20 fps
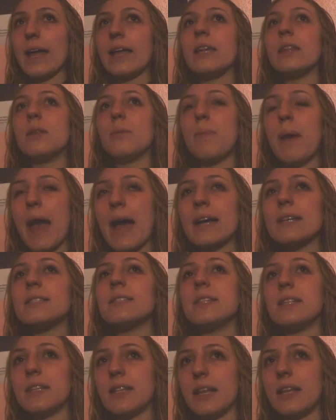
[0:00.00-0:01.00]

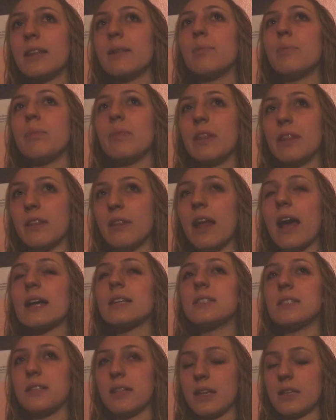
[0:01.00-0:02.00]
the
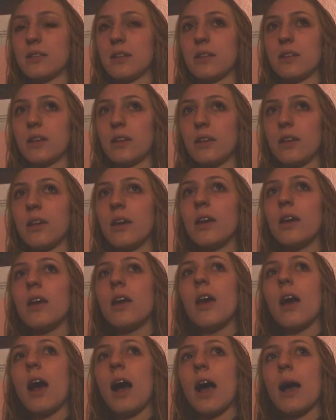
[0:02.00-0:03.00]
last 10 days I did.
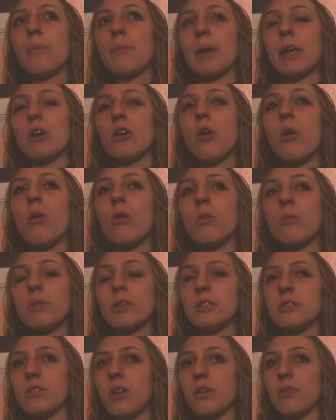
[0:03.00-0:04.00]
My goal
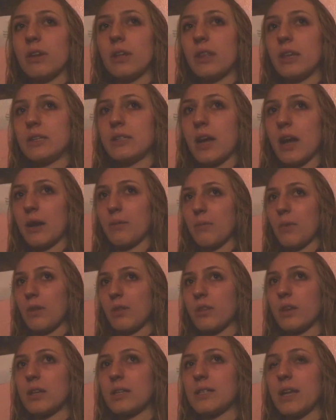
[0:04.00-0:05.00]
was to not read the entire
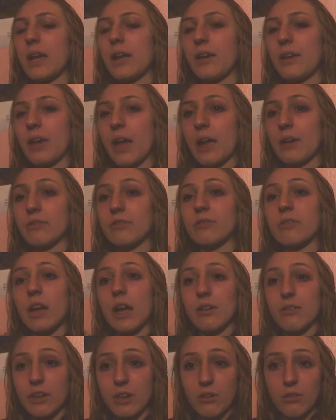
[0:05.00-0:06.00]
month, because I
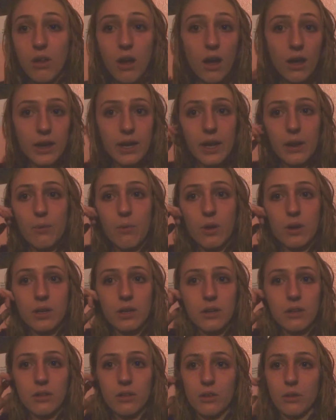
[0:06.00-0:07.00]
read a lot, and I
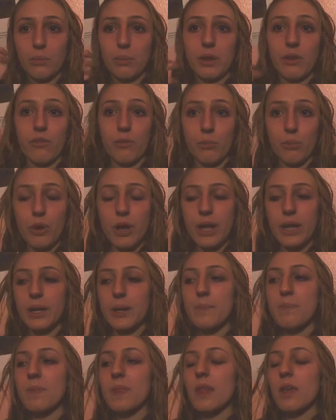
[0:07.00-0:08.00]
wanted a little bit of a
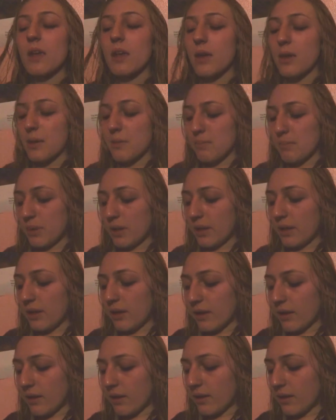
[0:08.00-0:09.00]
break.
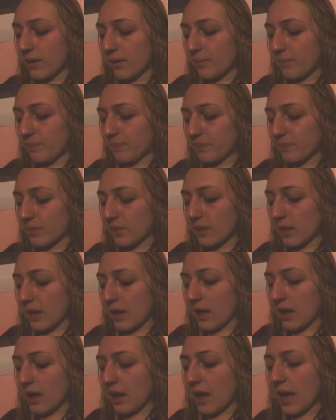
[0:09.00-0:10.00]
But,
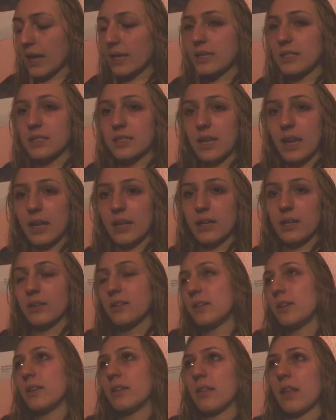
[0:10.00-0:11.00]
I
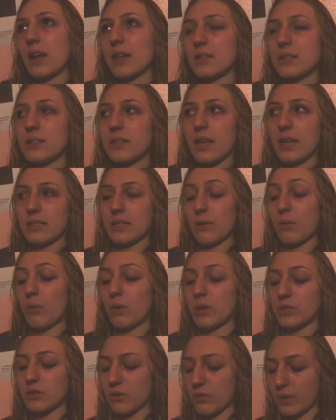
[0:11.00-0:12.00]
decided in the last 10 days I
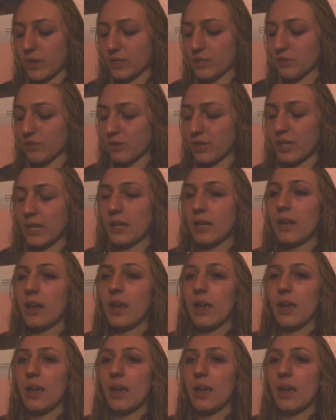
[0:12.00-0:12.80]
was going to read,